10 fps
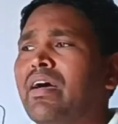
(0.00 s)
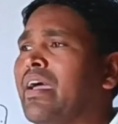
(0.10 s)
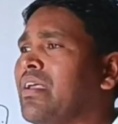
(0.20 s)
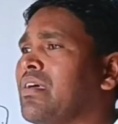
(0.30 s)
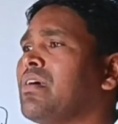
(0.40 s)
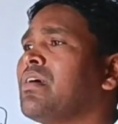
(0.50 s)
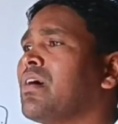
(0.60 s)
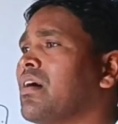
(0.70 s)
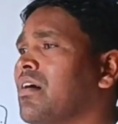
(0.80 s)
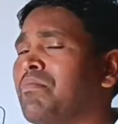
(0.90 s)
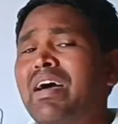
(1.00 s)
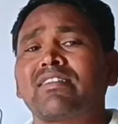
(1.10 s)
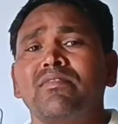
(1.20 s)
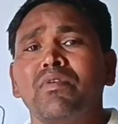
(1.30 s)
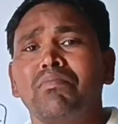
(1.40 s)
and
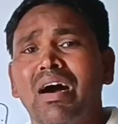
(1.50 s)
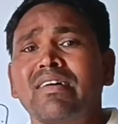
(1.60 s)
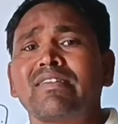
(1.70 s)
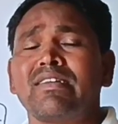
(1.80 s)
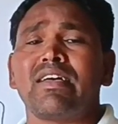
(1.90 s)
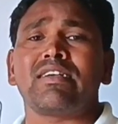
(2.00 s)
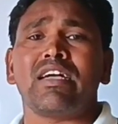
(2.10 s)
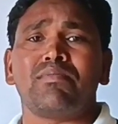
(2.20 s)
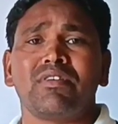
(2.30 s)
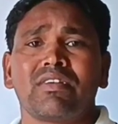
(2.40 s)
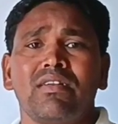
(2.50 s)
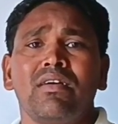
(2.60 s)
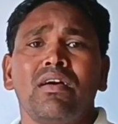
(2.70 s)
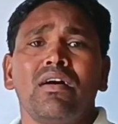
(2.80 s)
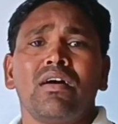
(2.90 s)
maximum marks in the
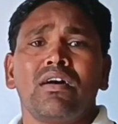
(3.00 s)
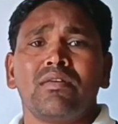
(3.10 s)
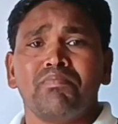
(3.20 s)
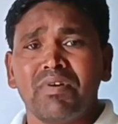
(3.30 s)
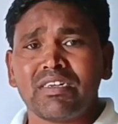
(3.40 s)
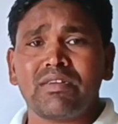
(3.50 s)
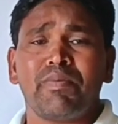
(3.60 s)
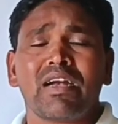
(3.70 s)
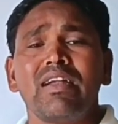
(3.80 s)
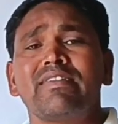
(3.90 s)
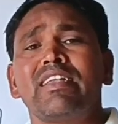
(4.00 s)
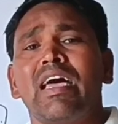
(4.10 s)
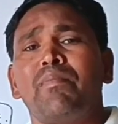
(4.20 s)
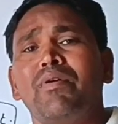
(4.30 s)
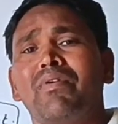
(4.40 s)
examination. But listen
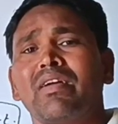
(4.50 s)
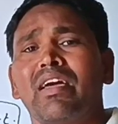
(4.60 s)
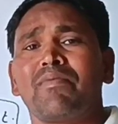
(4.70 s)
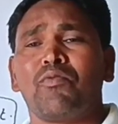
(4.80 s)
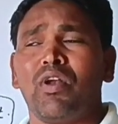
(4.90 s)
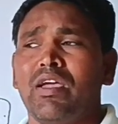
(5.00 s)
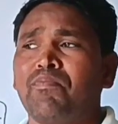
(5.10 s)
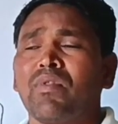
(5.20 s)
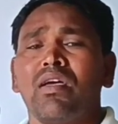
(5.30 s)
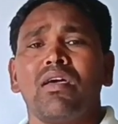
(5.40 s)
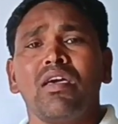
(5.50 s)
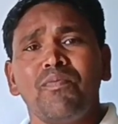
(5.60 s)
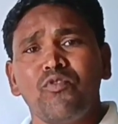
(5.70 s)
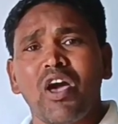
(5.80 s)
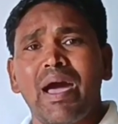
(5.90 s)
everyone carefully.
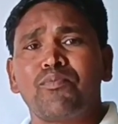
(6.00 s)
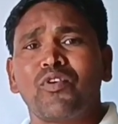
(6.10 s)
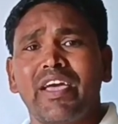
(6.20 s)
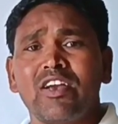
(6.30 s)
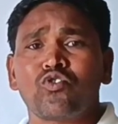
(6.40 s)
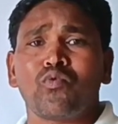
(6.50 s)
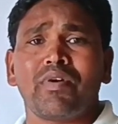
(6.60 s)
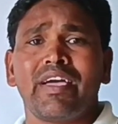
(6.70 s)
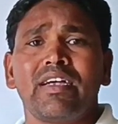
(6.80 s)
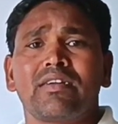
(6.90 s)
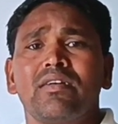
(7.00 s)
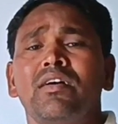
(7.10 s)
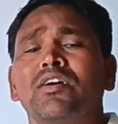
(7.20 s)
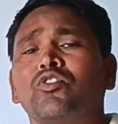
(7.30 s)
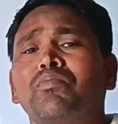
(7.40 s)
If you have to get
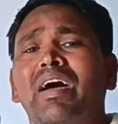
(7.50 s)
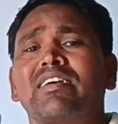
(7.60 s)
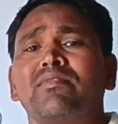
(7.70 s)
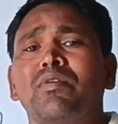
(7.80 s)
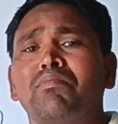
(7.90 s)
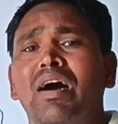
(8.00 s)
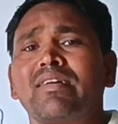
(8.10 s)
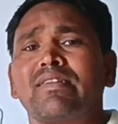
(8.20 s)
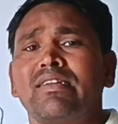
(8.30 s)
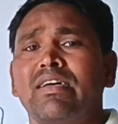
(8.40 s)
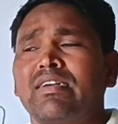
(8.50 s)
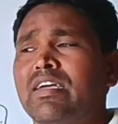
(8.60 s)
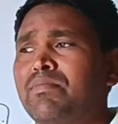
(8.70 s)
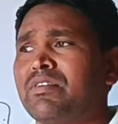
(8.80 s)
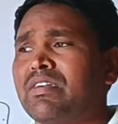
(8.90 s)
to maximum marks in the
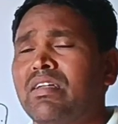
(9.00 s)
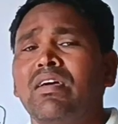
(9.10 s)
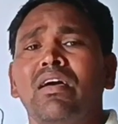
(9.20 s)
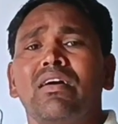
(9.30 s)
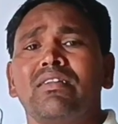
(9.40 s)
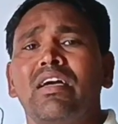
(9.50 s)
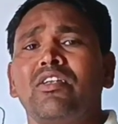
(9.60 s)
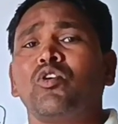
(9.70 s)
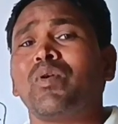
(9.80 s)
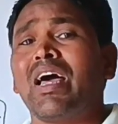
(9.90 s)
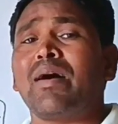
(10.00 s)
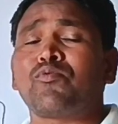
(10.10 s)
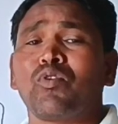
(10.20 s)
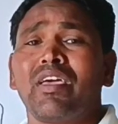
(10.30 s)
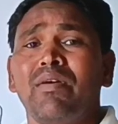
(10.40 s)
examination, then you will have
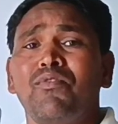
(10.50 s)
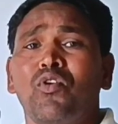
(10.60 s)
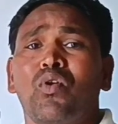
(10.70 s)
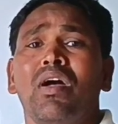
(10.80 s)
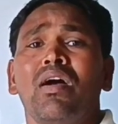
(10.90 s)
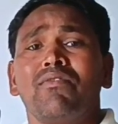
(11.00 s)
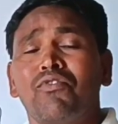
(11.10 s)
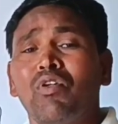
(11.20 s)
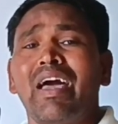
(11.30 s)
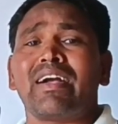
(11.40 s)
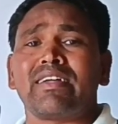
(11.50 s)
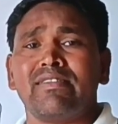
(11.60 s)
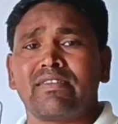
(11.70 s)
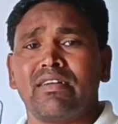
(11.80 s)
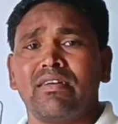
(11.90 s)
to give your full
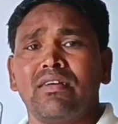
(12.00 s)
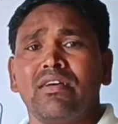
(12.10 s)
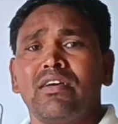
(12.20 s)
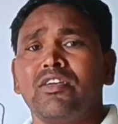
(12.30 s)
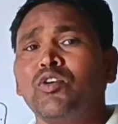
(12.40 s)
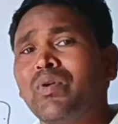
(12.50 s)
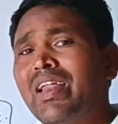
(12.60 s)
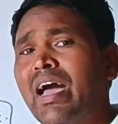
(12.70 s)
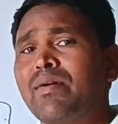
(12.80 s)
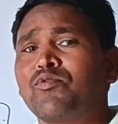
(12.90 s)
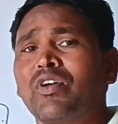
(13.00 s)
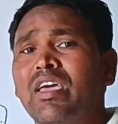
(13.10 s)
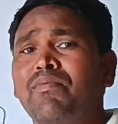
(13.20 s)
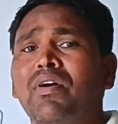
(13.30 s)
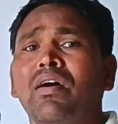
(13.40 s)
attention. You will have to
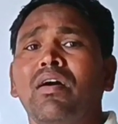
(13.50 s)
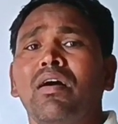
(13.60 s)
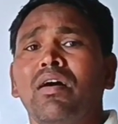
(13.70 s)
give